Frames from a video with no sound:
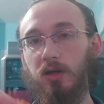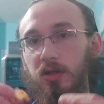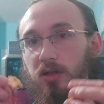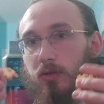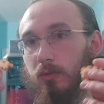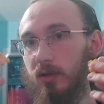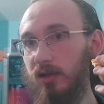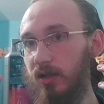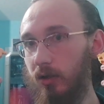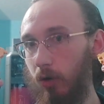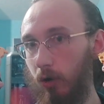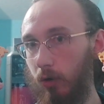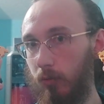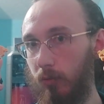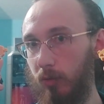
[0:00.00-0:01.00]
you would need
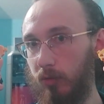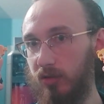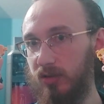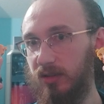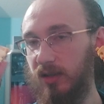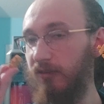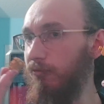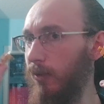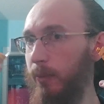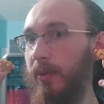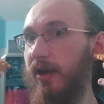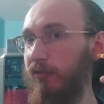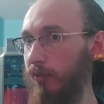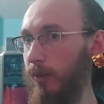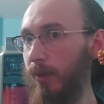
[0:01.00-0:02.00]
almost, if
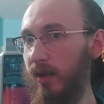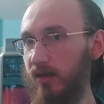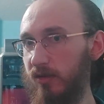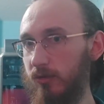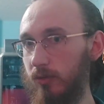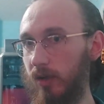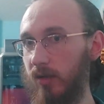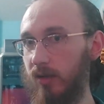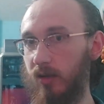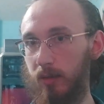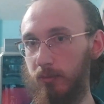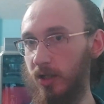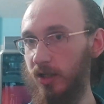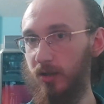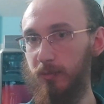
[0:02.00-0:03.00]
my math is right, and I'm
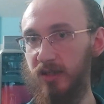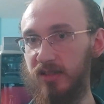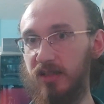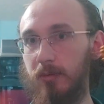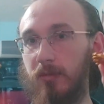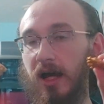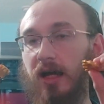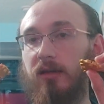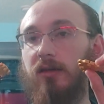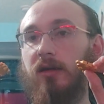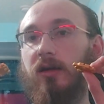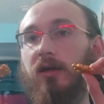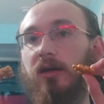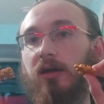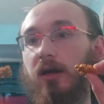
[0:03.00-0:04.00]
not the best at math,
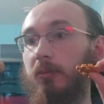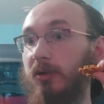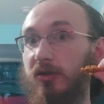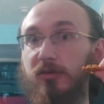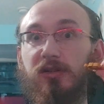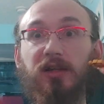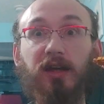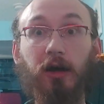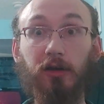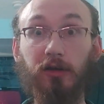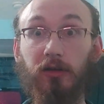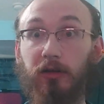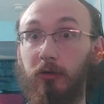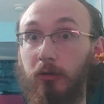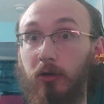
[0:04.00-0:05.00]
I've been using a
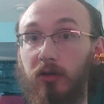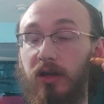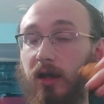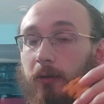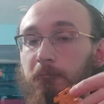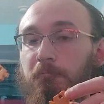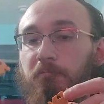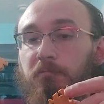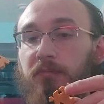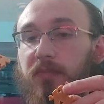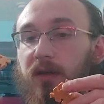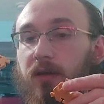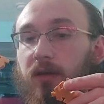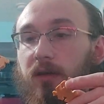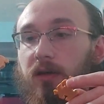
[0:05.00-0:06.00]
calculator all day,
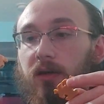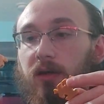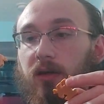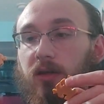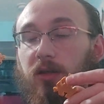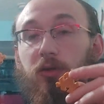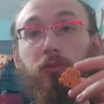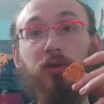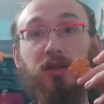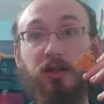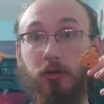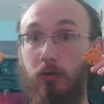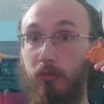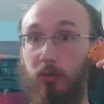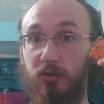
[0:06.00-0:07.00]
you would need
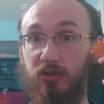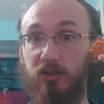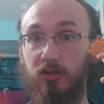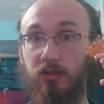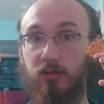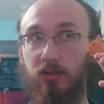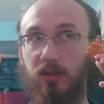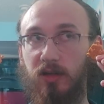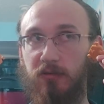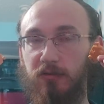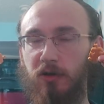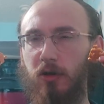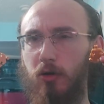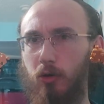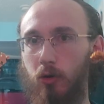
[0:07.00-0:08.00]
almost, if
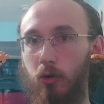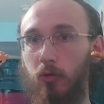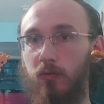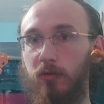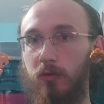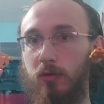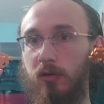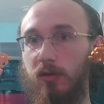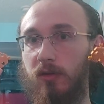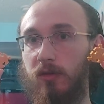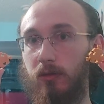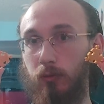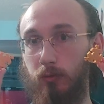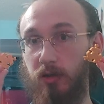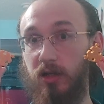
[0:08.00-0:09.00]
not over,
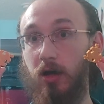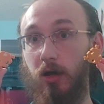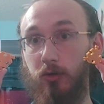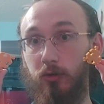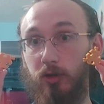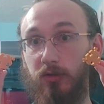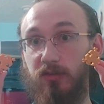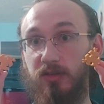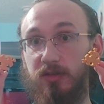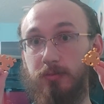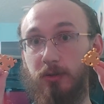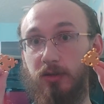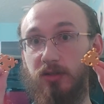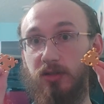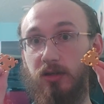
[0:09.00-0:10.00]
300 of these
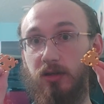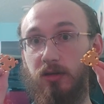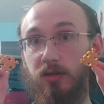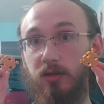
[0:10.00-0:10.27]
printed.